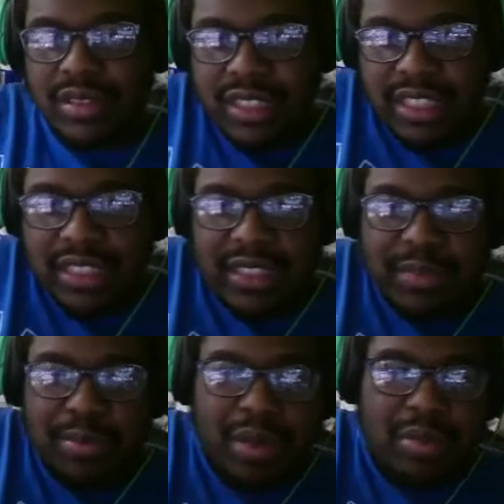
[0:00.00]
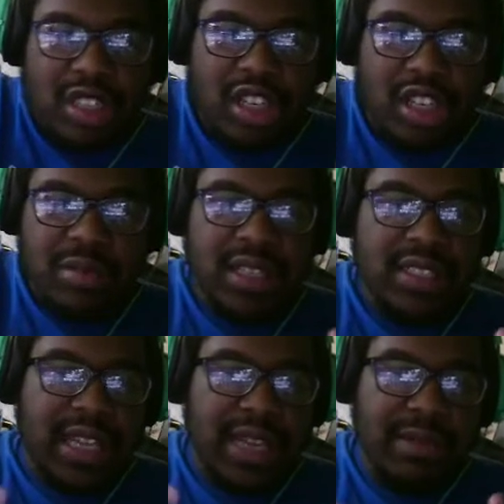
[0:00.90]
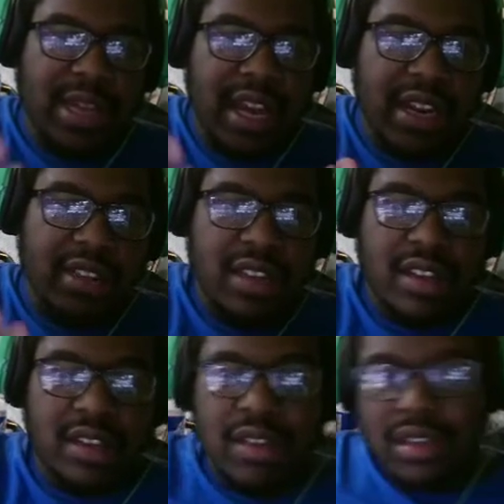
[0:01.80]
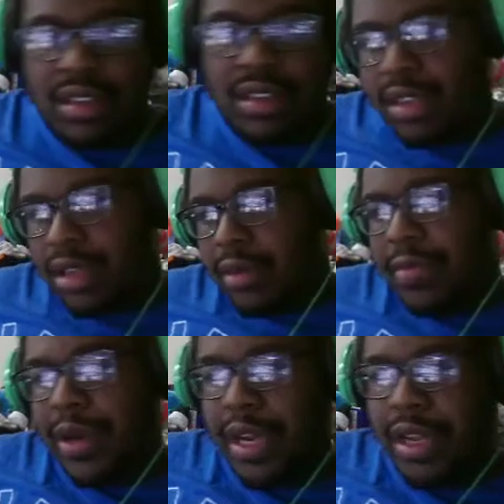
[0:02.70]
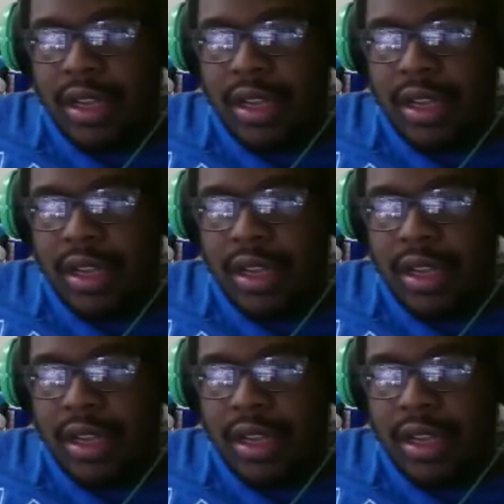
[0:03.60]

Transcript: It's pretty much gonna be the same kind of thing. But